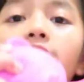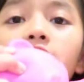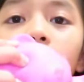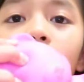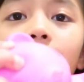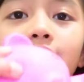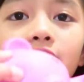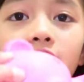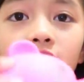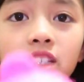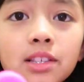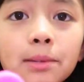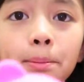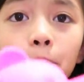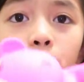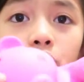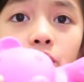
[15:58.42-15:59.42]
think this is
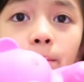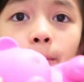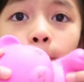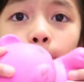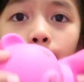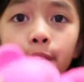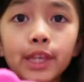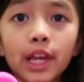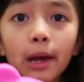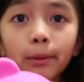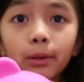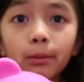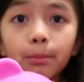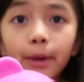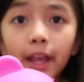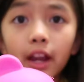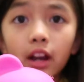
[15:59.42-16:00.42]
supposed to be my Yummy
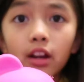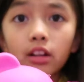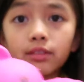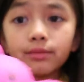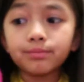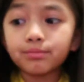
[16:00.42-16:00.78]
Bear.